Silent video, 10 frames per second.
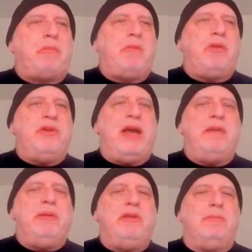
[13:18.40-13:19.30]
But you had
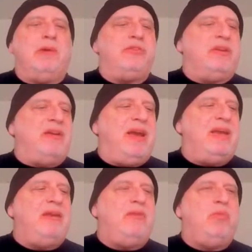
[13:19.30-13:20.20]
to eat a bunch of
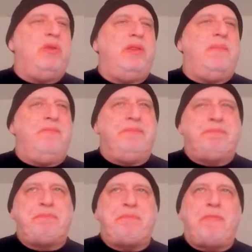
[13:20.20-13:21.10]
candies with it.
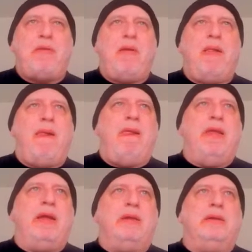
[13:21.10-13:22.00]

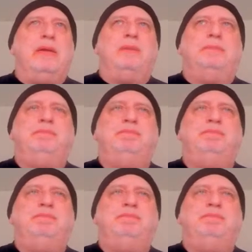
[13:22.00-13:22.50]
And I